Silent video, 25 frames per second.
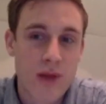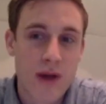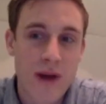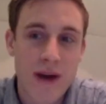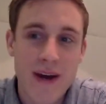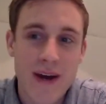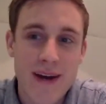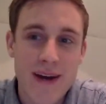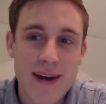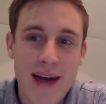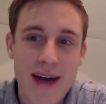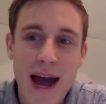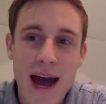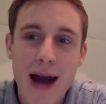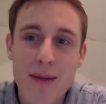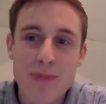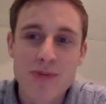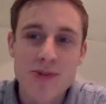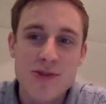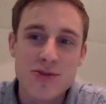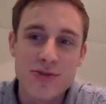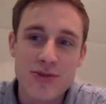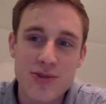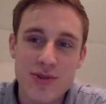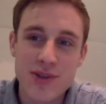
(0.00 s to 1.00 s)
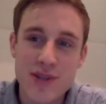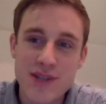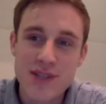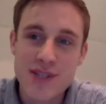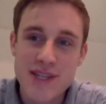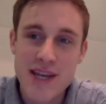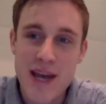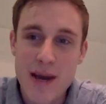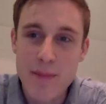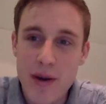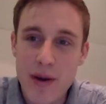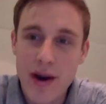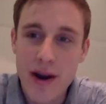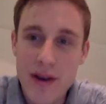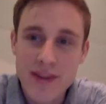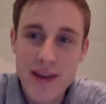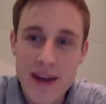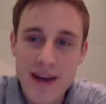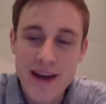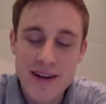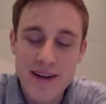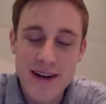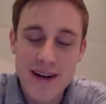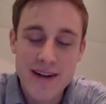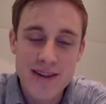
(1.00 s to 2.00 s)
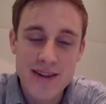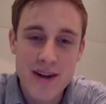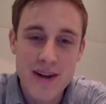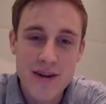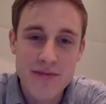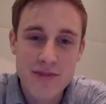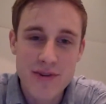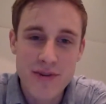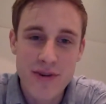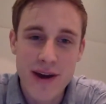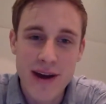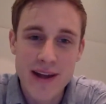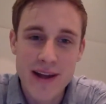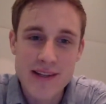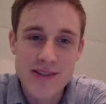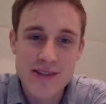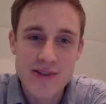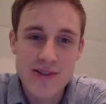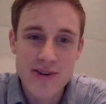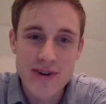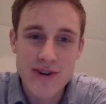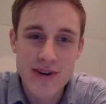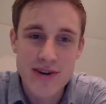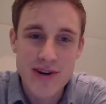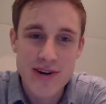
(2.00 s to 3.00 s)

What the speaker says: I absolutely stand by that, and I love your answer.